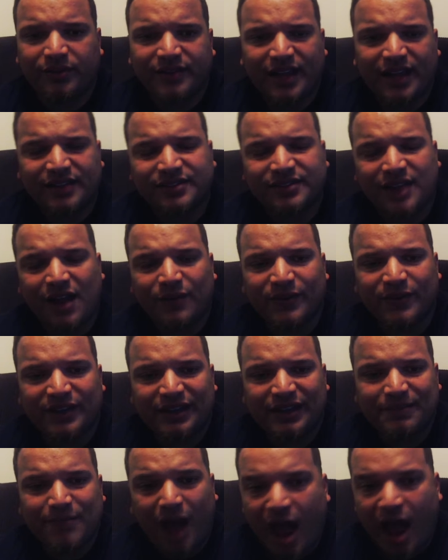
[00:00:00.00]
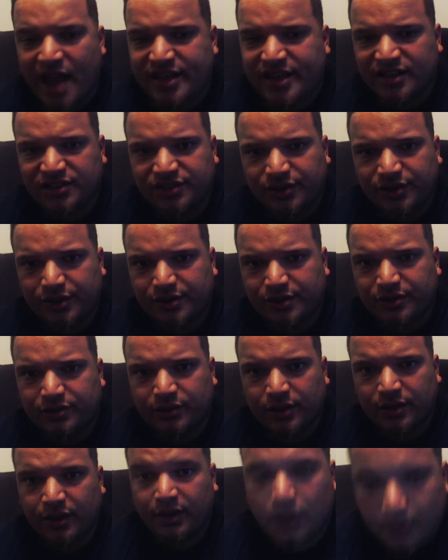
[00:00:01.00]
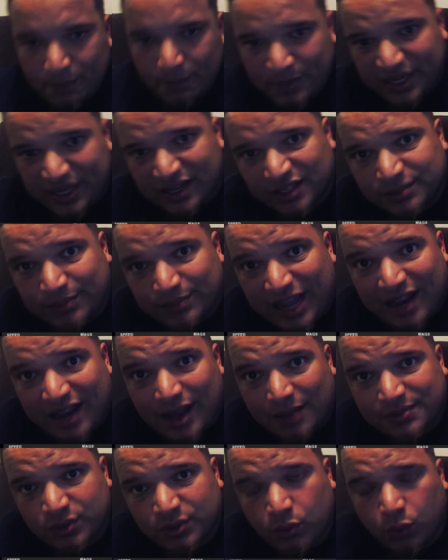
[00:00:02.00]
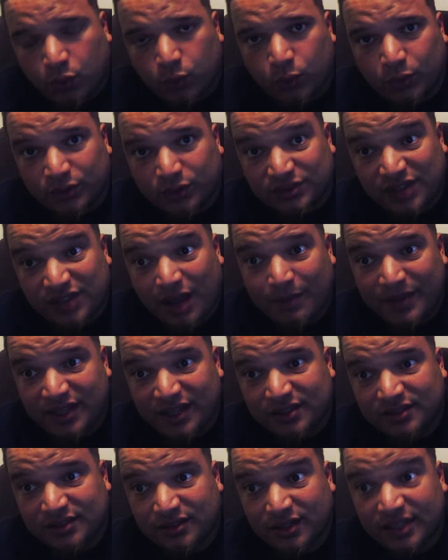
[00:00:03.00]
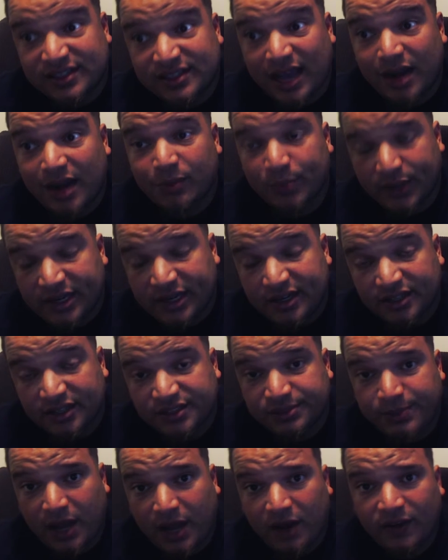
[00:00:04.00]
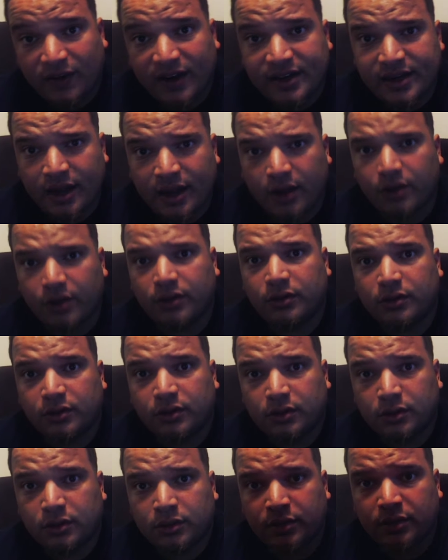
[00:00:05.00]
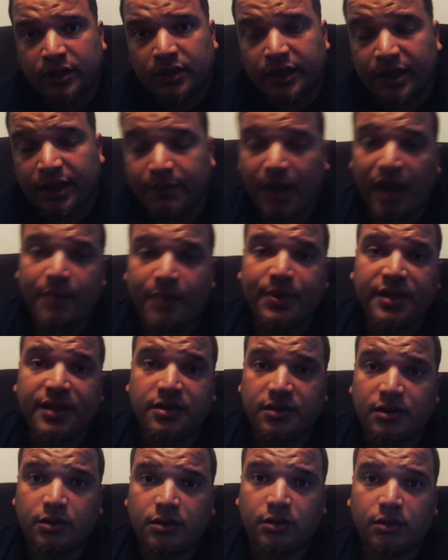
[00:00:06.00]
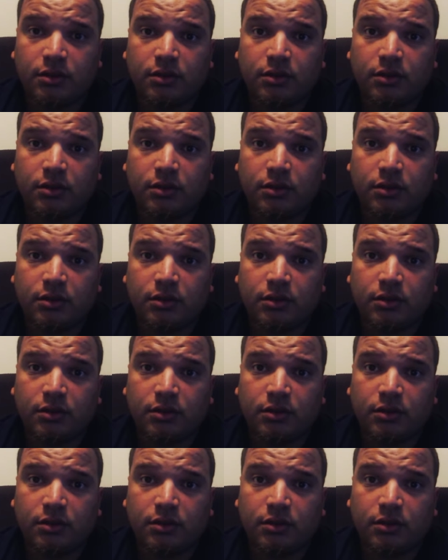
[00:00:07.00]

that's not really my concern, because Black Ops Cold War Zombies is at a pretty good spot right now, in my opinion.